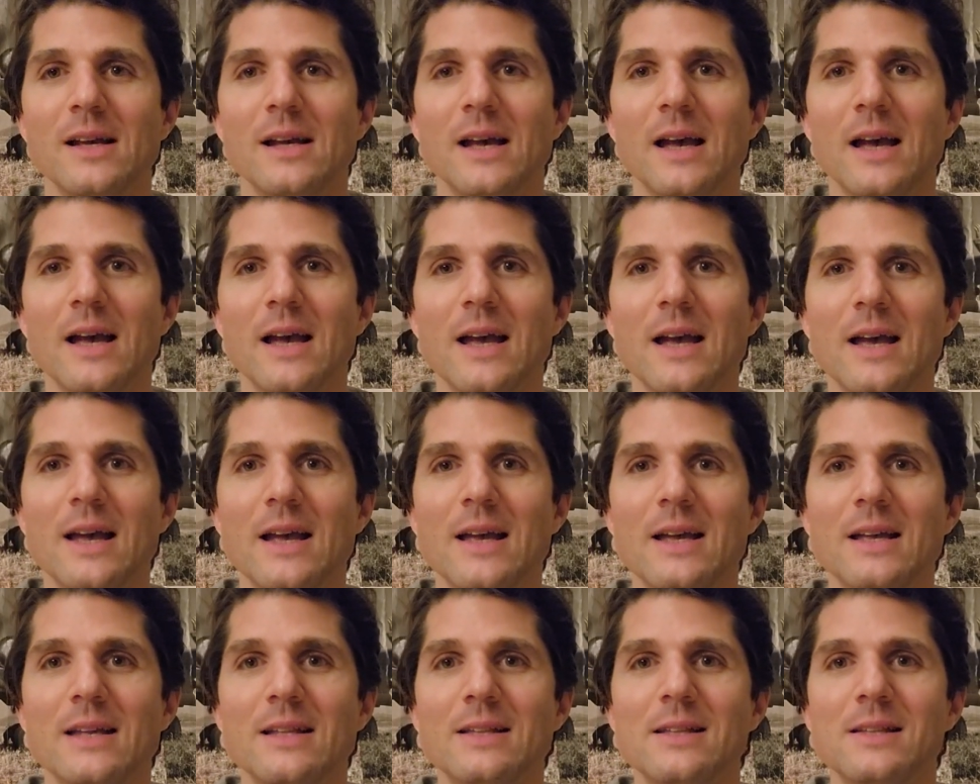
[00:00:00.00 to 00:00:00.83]

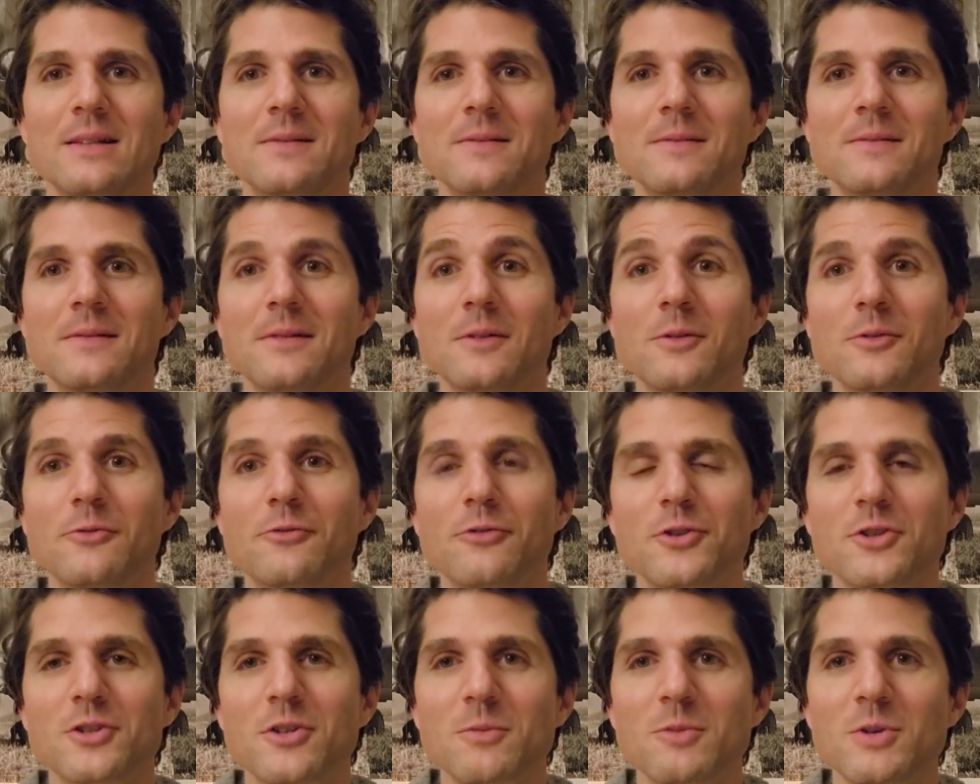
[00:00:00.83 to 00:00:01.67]
and
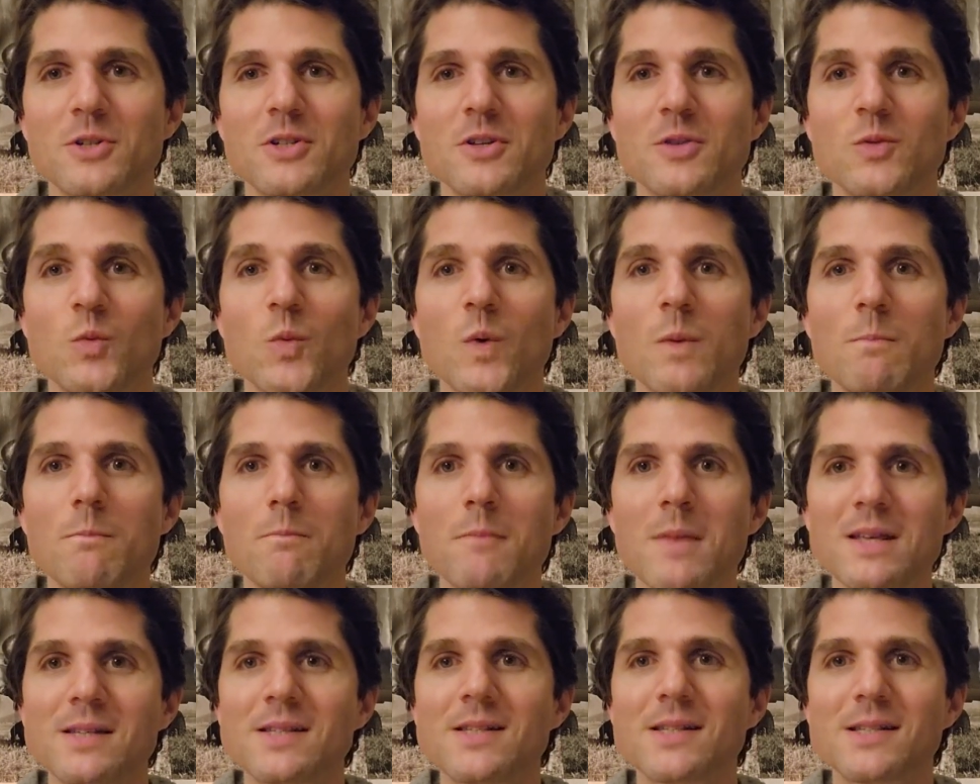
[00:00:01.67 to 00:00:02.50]
for some reason we
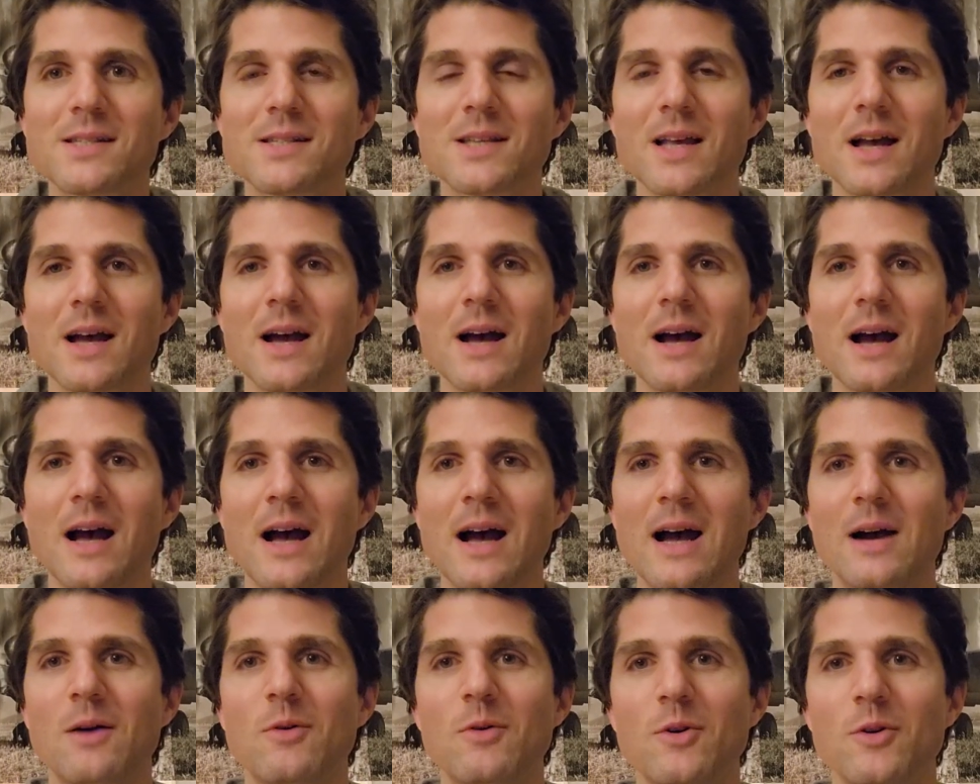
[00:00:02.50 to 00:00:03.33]
miss
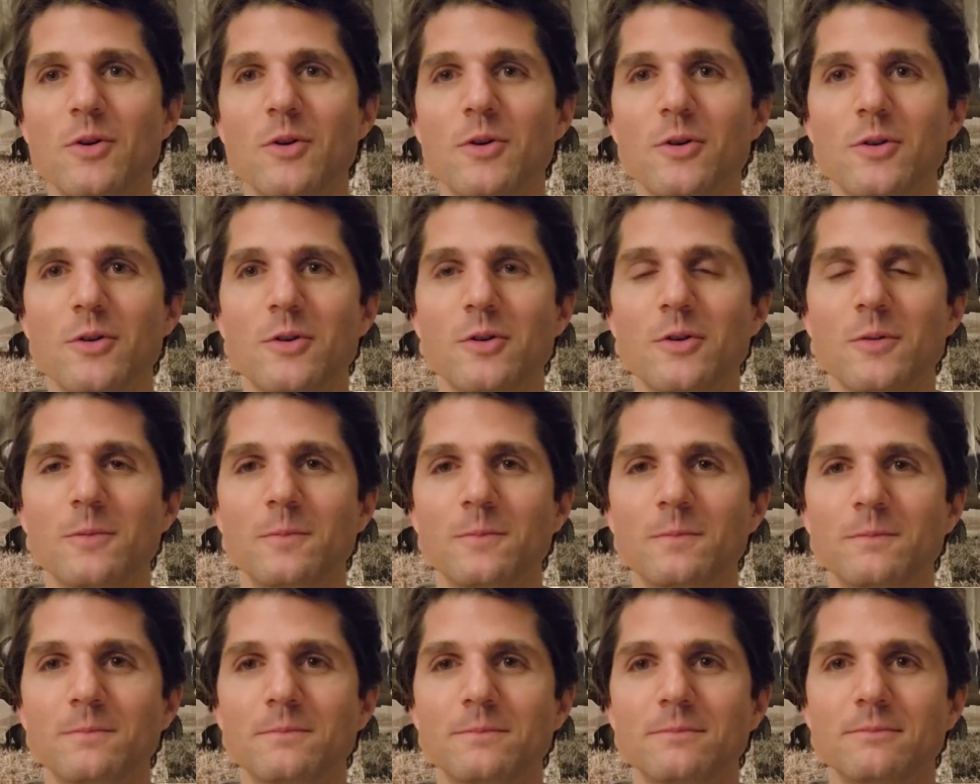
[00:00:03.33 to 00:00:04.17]
our
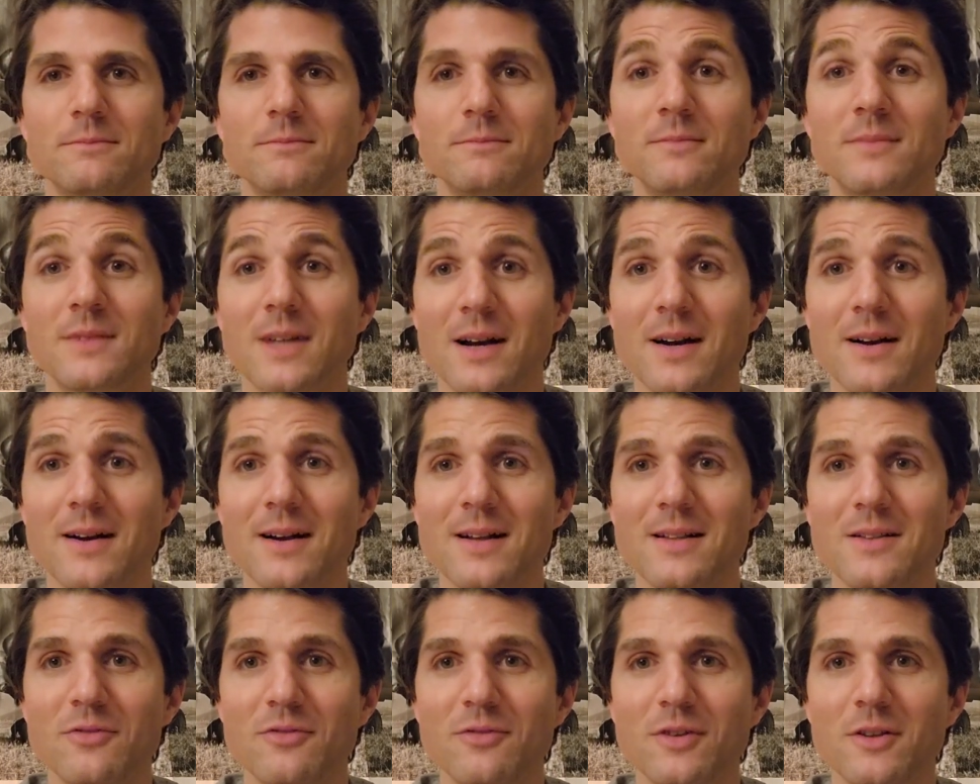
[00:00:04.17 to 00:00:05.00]

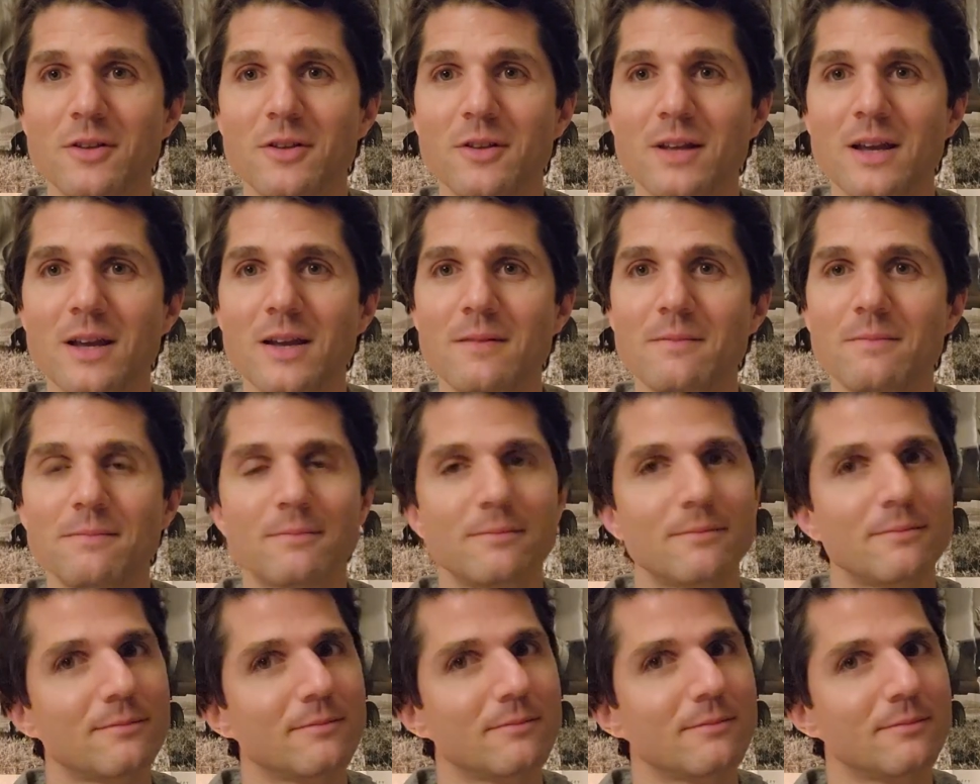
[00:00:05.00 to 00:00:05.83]
target for the day,
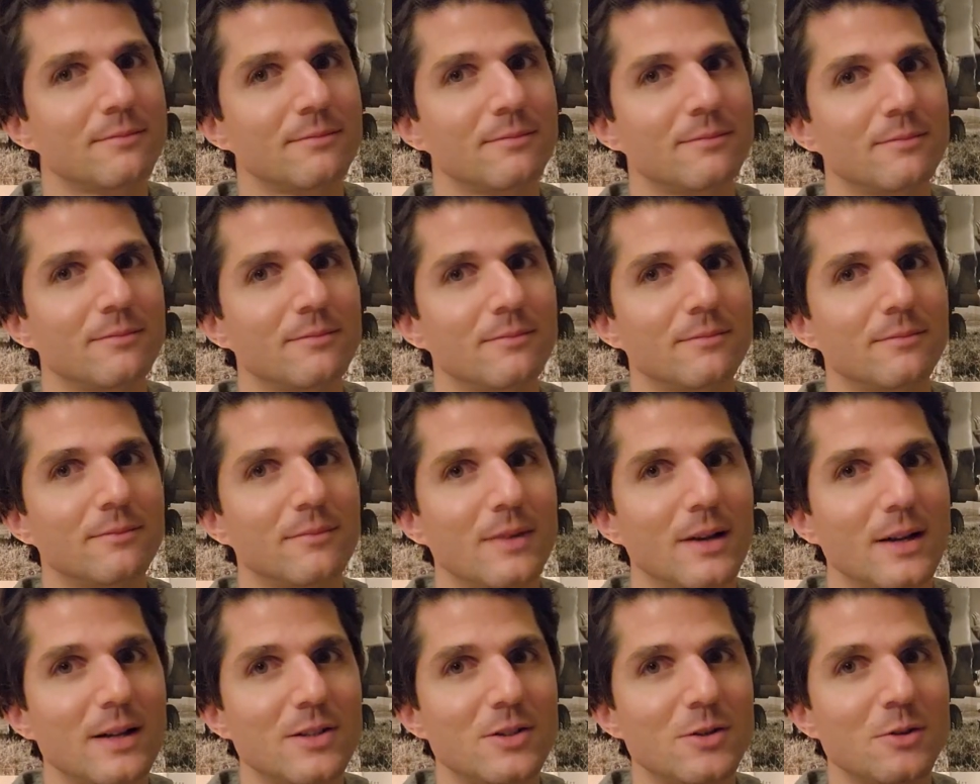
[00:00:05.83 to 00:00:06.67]

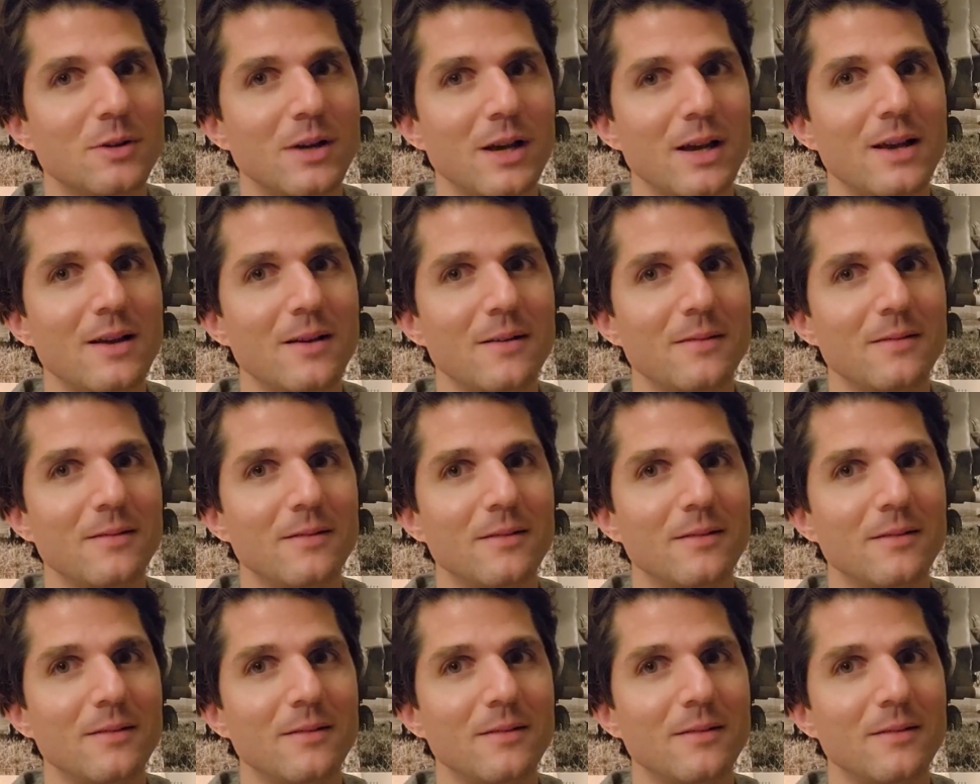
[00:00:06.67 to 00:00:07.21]
it's okay.